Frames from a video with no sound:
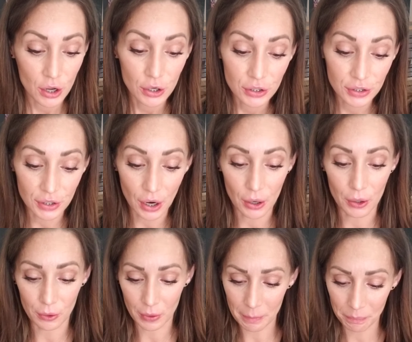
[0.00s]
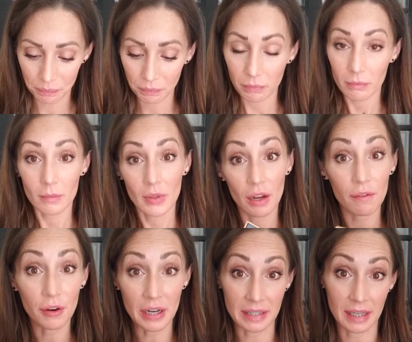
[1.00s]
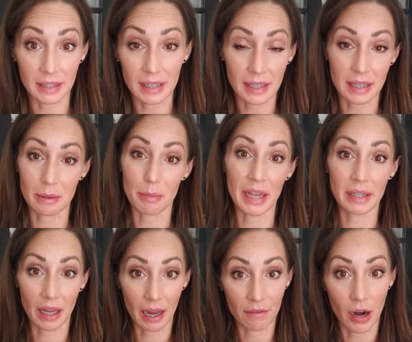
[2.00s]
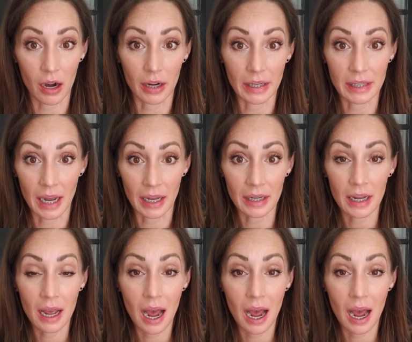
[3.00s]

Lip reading: So for instance, this is a piece I've already done.